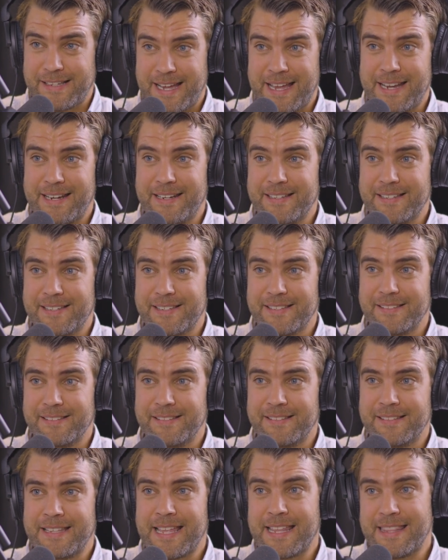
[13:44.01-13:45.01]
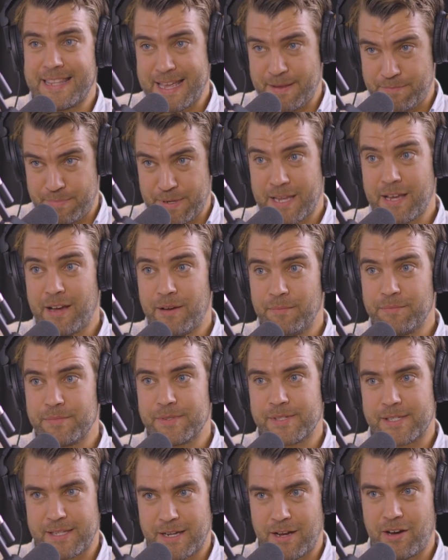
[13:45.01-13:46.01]
and then that
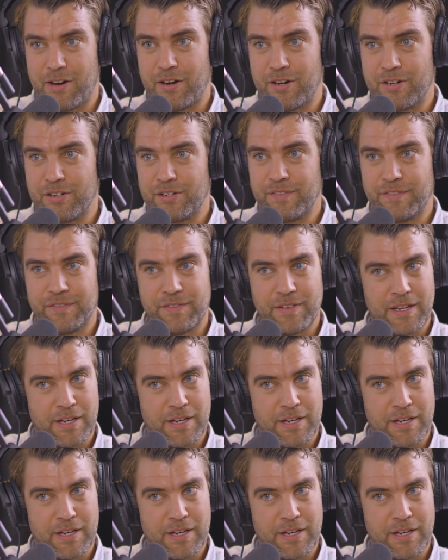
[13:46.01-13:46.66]
becomes the heart of